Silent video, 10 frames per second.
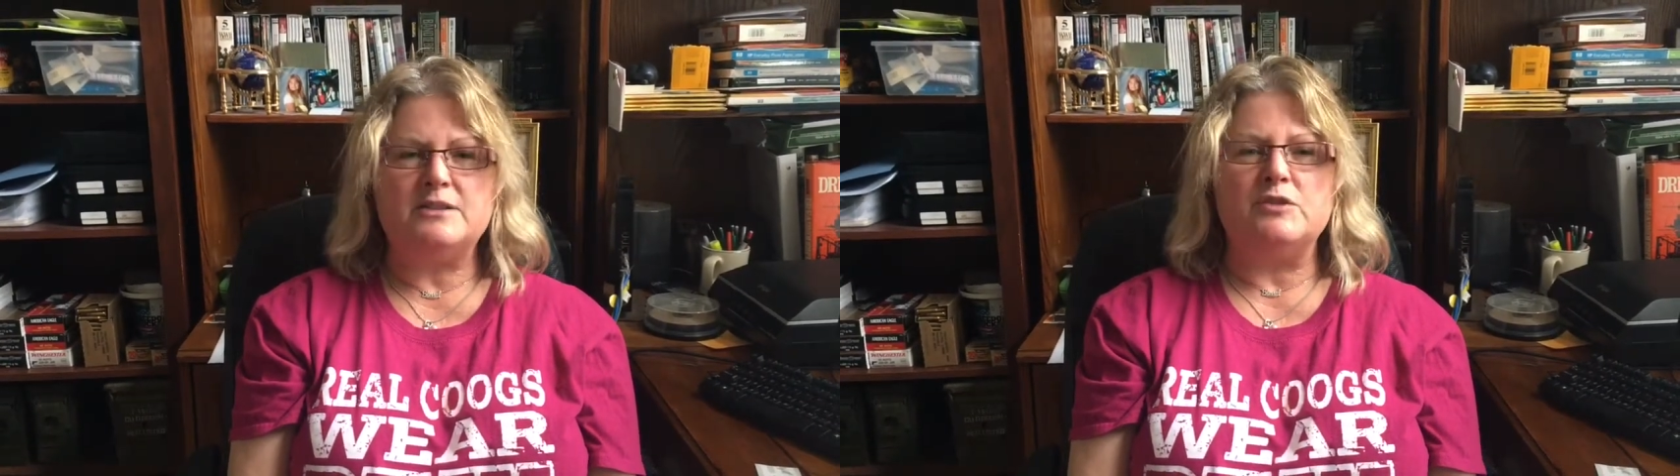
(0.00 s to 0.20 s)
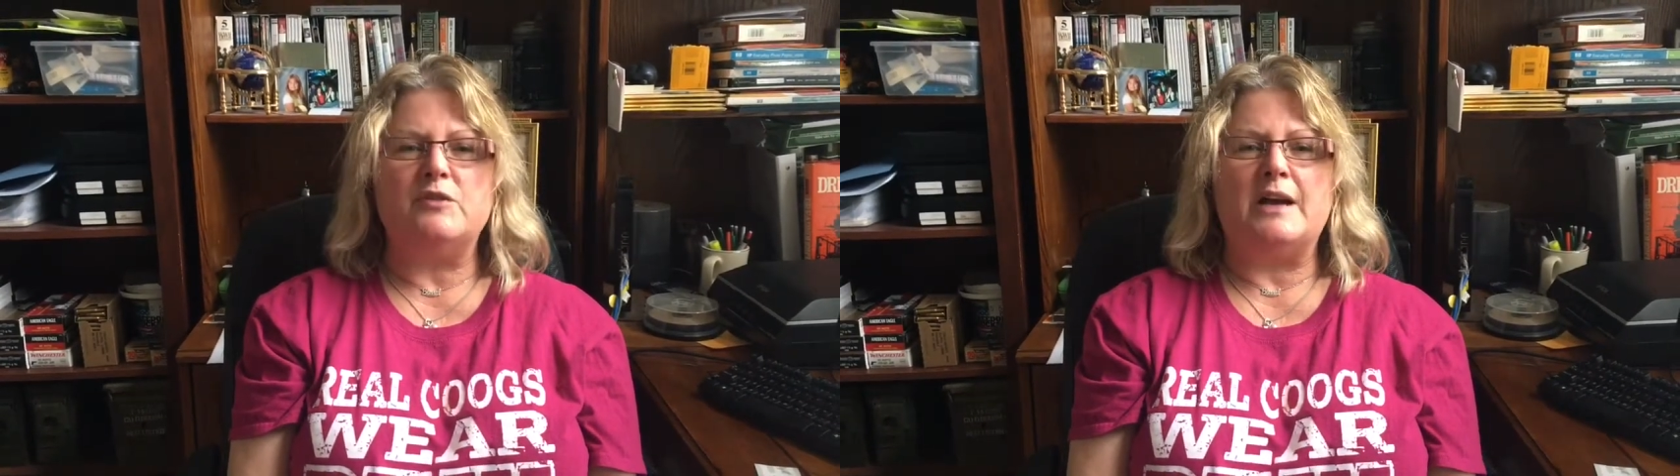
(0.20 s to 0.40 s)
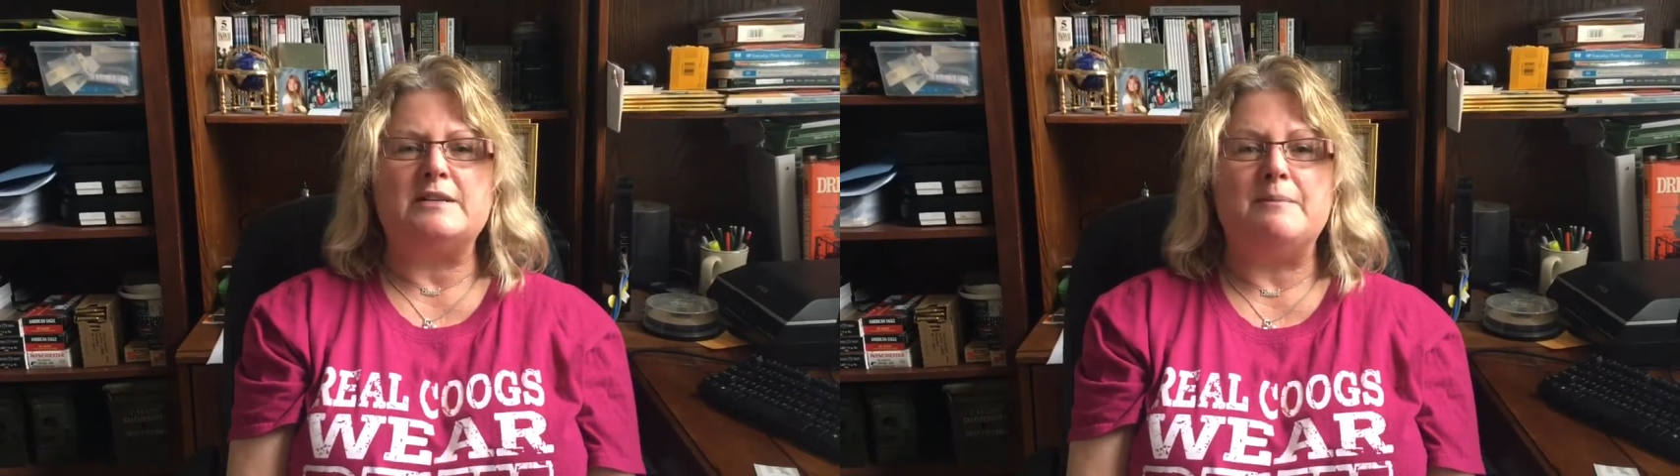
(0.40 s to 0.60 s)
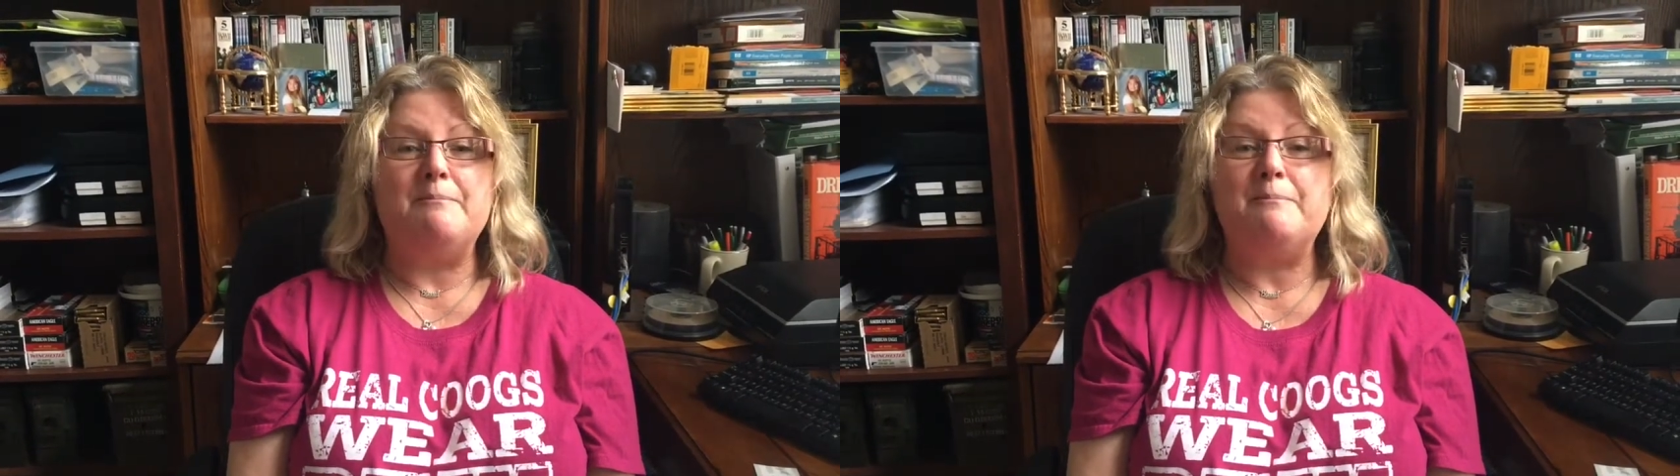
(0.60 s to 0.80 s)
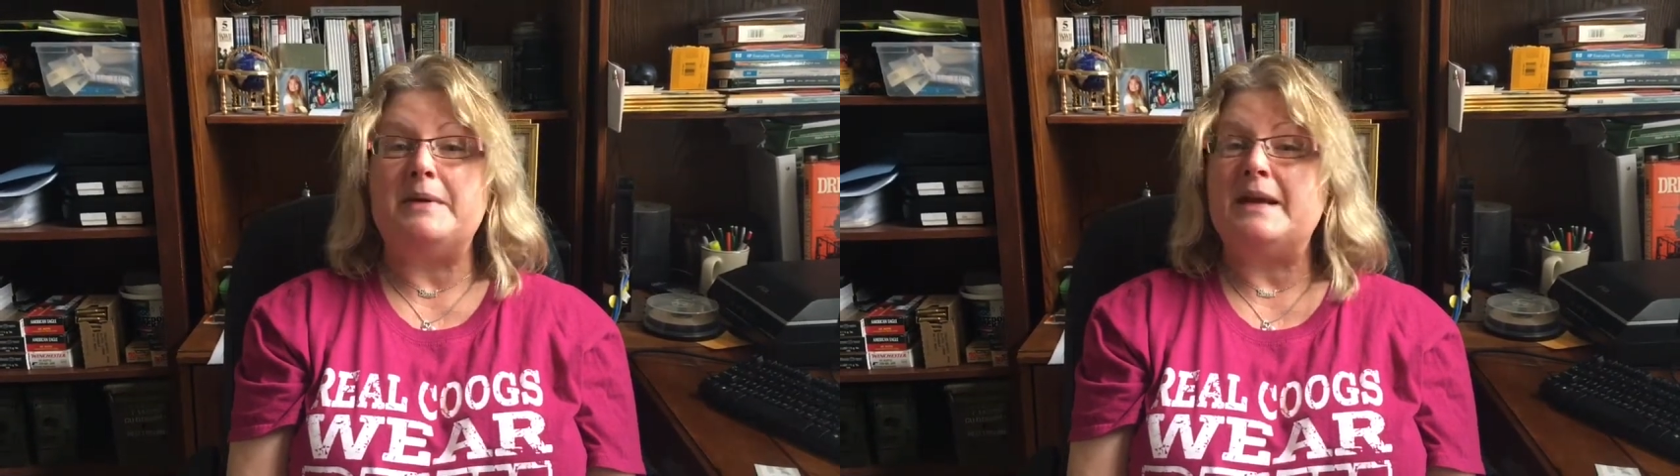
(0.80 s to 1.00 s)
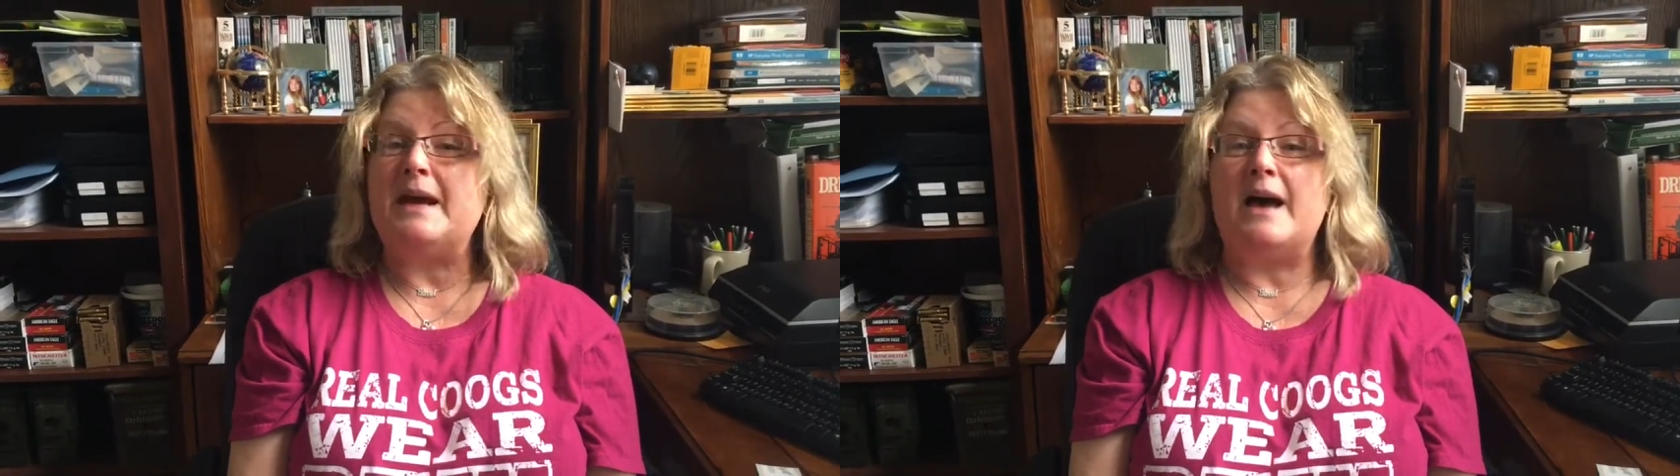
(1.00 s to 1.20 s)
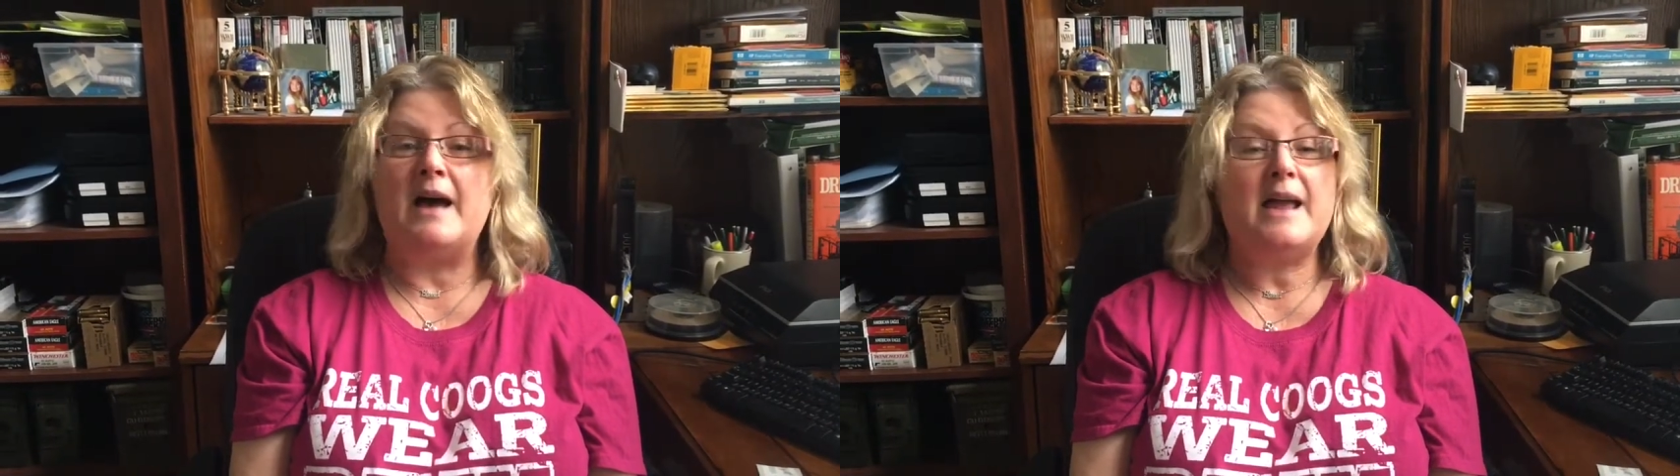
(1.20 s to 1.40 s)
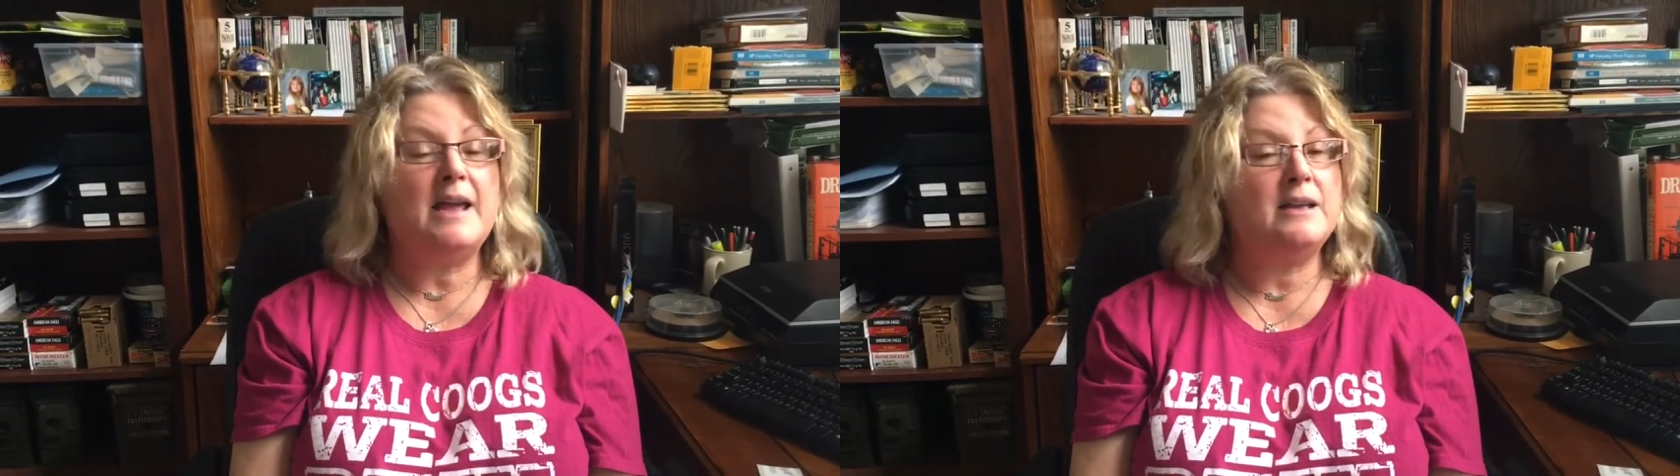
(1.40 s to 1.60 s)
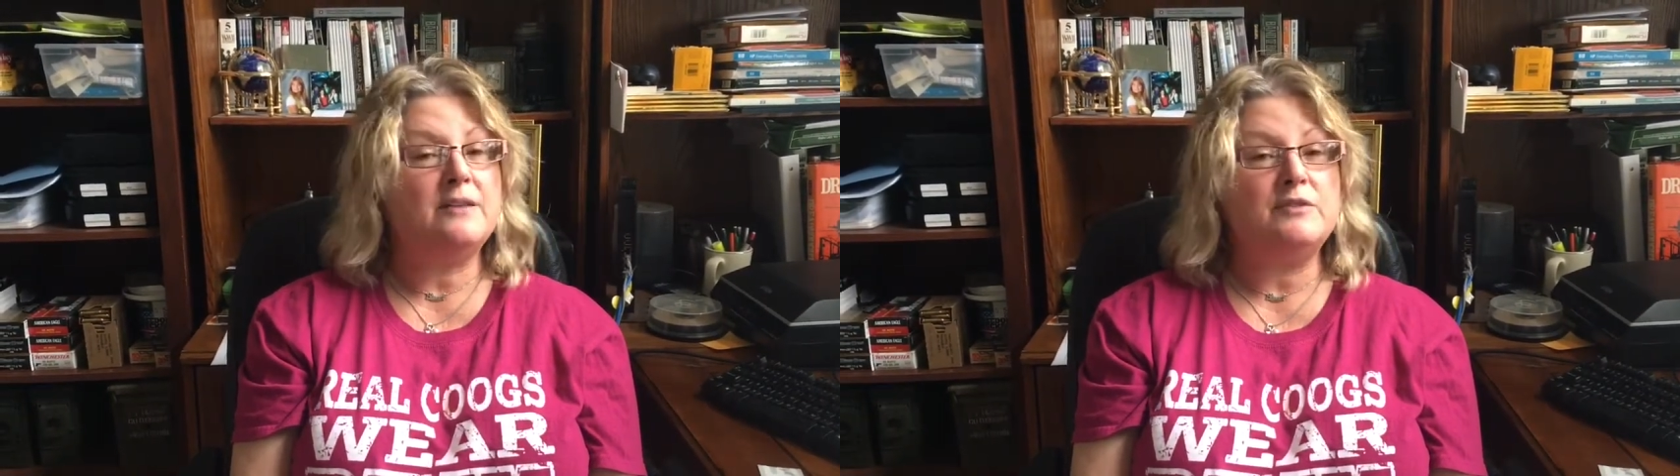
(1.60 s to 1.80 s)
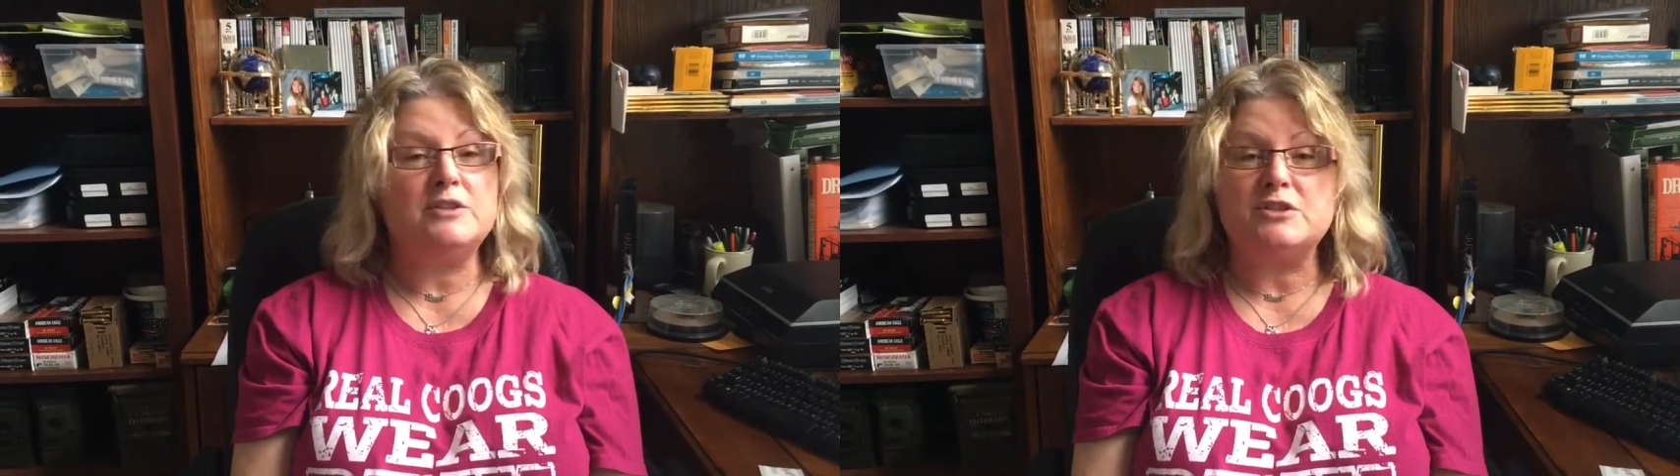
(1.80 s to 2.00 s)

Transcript: You've got to be ahead of the